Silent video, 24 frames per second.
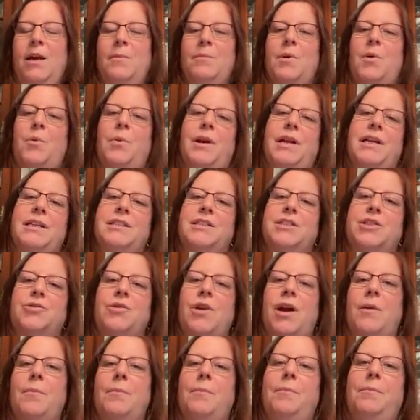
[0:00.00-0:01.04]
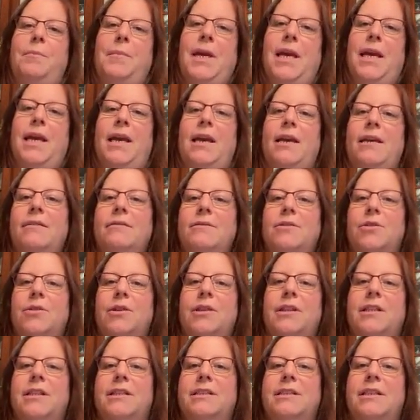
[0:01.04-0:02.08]
But what has struck me
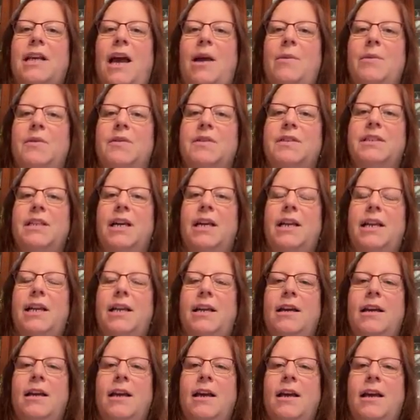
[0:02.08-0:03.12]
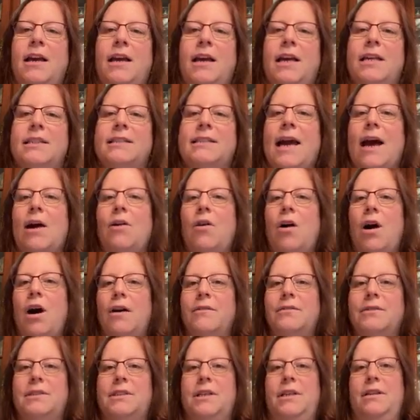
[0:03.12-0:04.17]
during this time of study is how
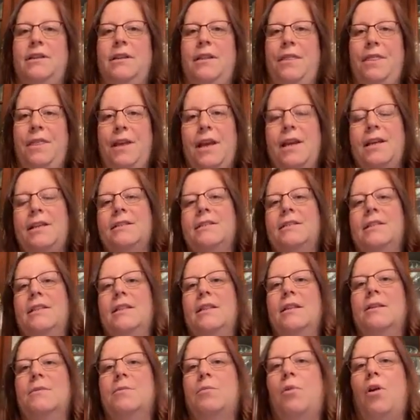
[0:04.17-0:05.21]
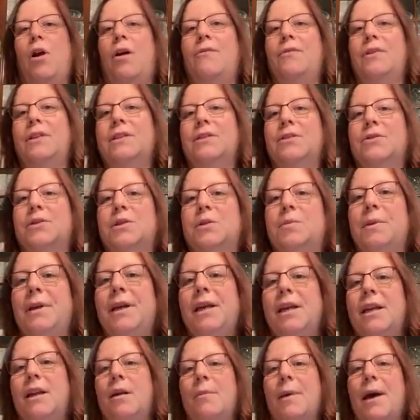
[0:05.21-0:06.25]
often the things that the prophets are
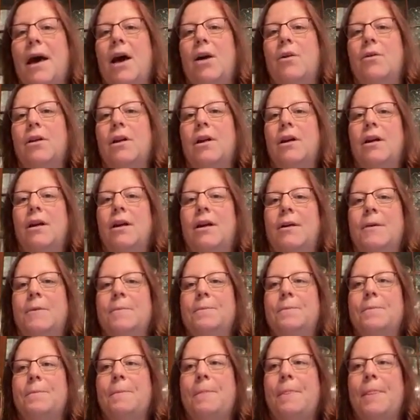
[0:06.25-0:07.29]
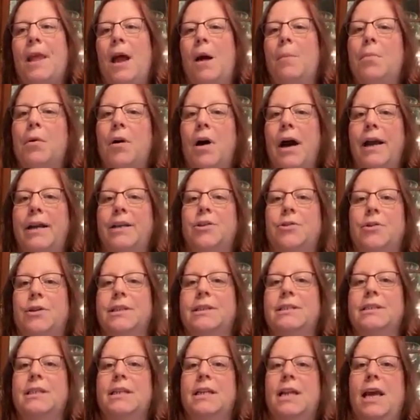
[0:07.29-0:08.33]
speaking about apply to
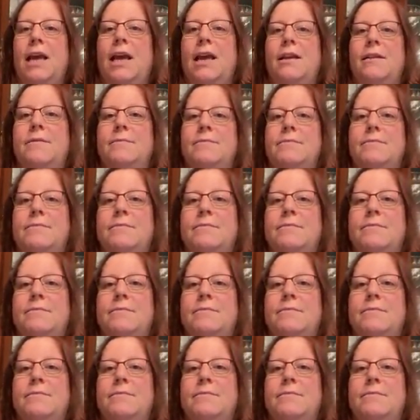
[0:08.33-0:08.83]
us today.